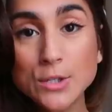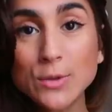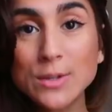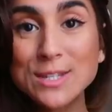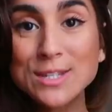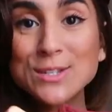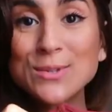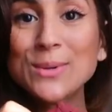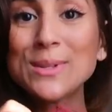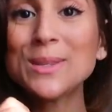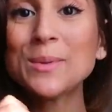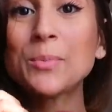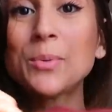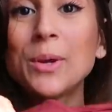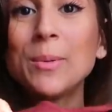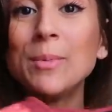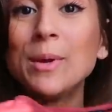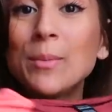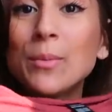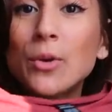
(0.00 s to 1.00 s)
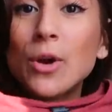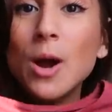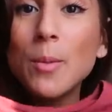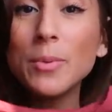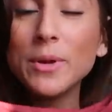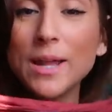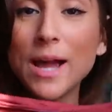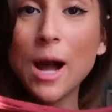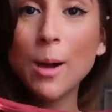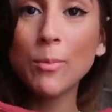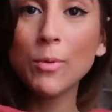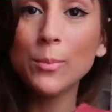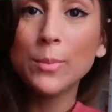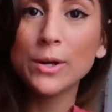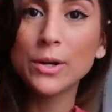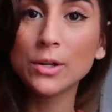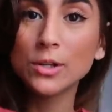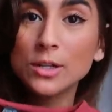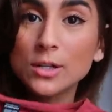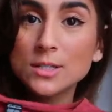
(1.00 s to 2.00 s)
So this is what the premium crop in apple
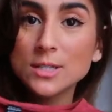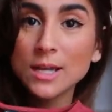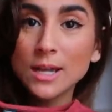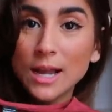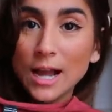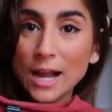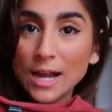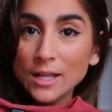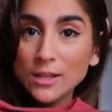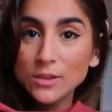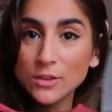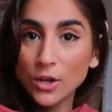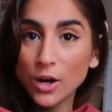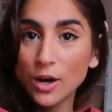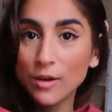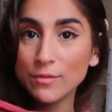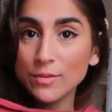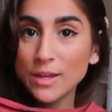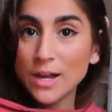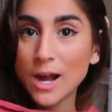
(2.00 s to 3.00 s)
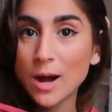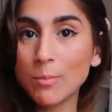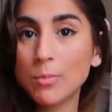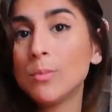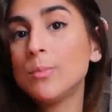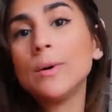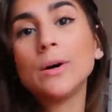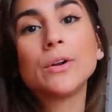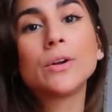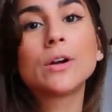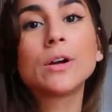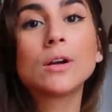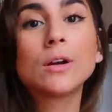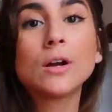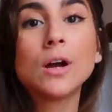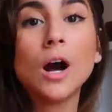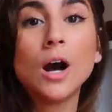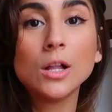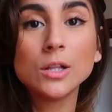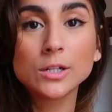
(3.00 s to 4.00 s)
butter looks like. I love the apple butter
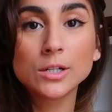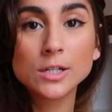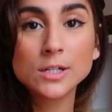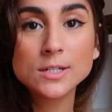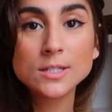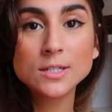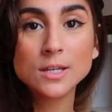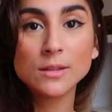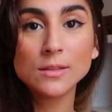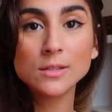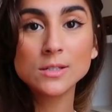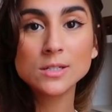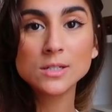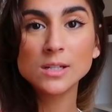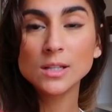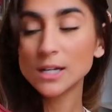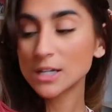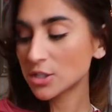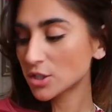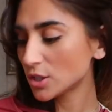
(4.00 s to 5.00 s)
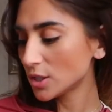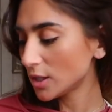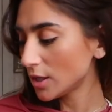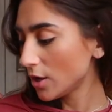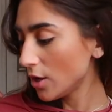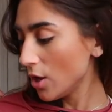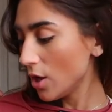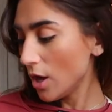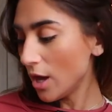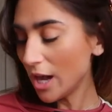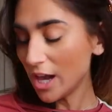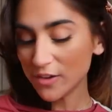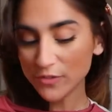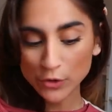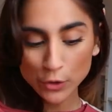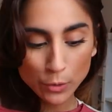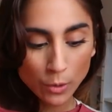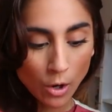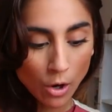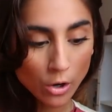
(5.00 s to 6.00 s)
colors in this collection. If
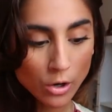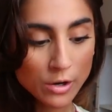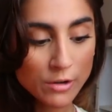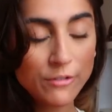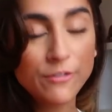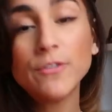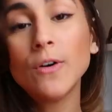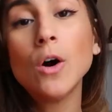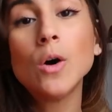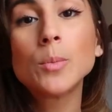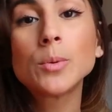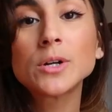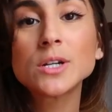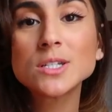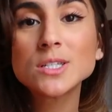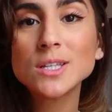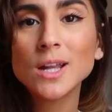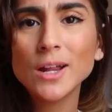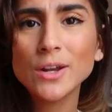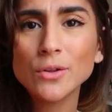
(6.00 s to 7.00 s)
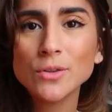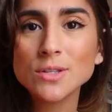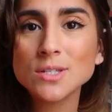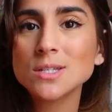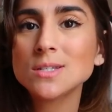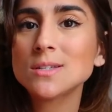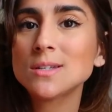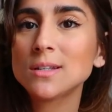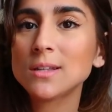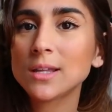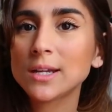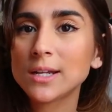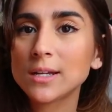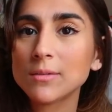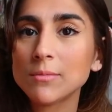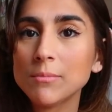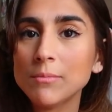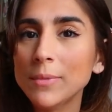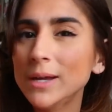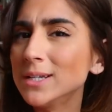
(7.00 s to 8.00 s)
you are a fall person, I know this isn't
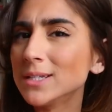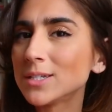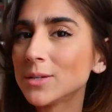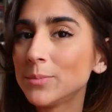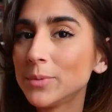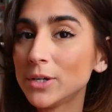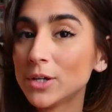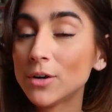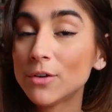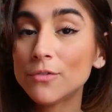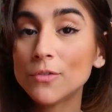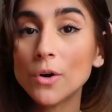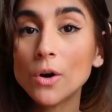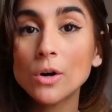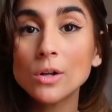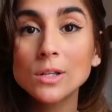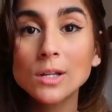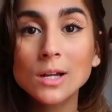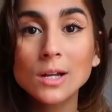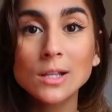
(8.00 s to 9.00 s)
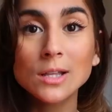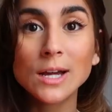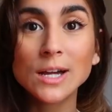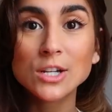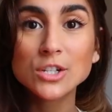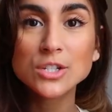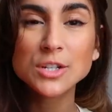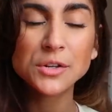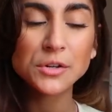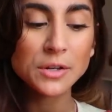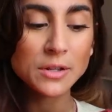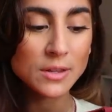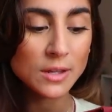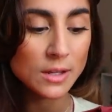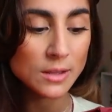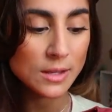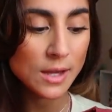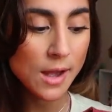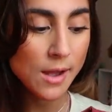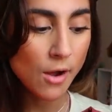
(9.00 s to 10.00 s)
like meant to be a fall collection or anything
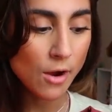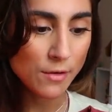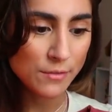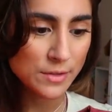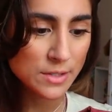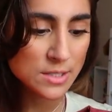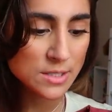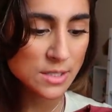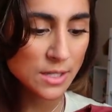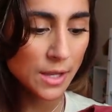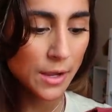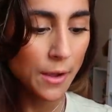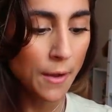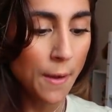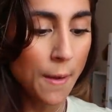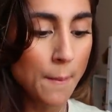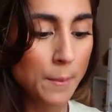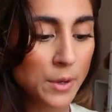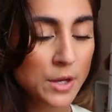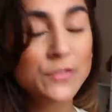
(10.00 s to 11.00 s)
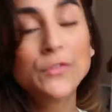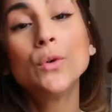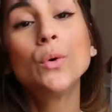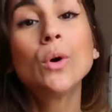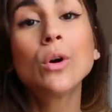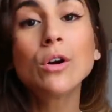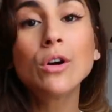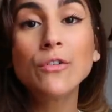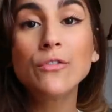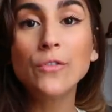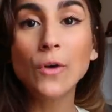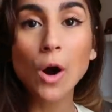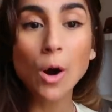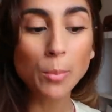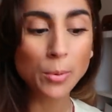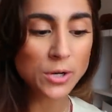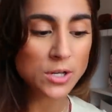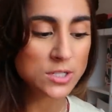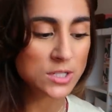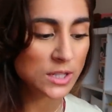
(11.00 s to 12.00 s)
like that, obviously, but if you are a
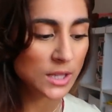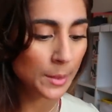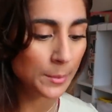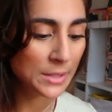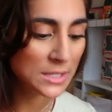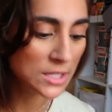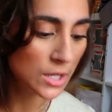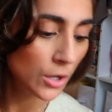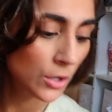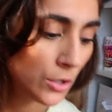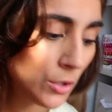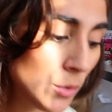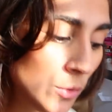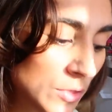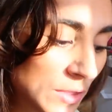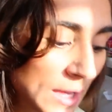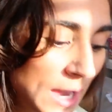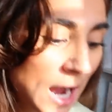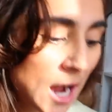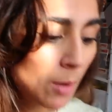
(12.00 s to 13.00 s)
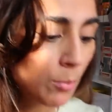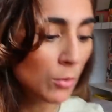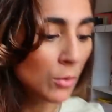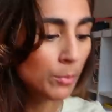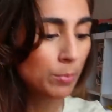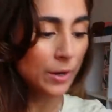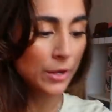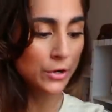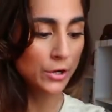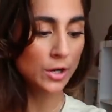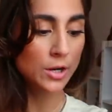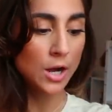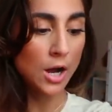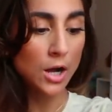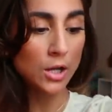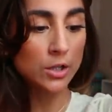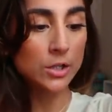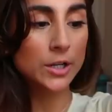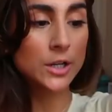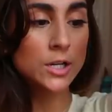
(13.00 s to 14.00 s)
fall person, let me tell you, the apple butter
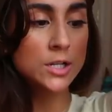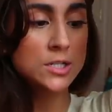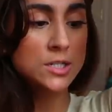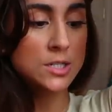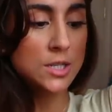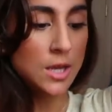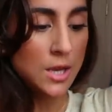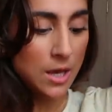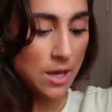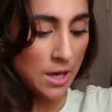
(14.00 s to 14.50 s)
colors